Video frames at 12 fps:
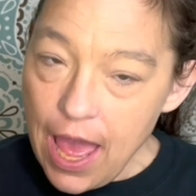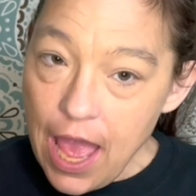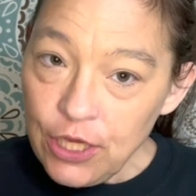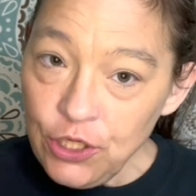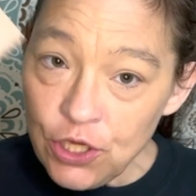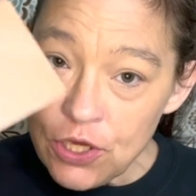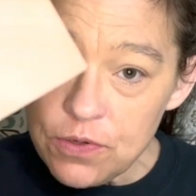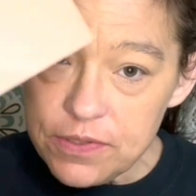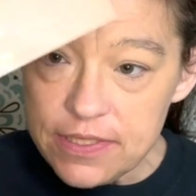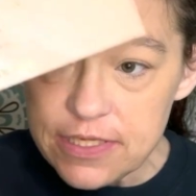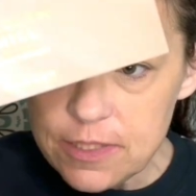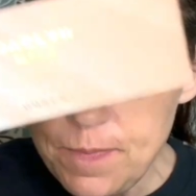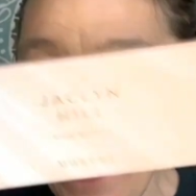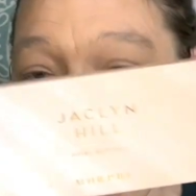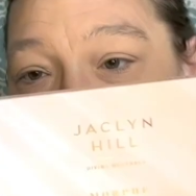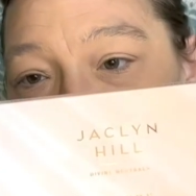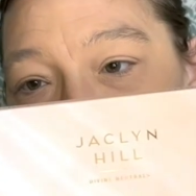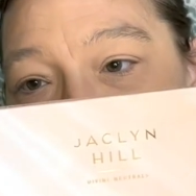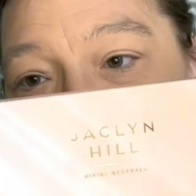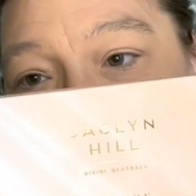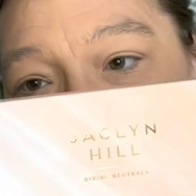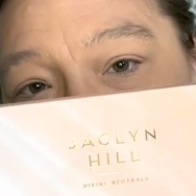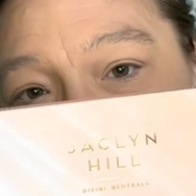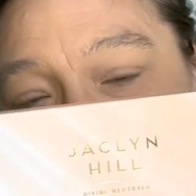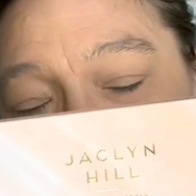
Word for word: use this palette right here.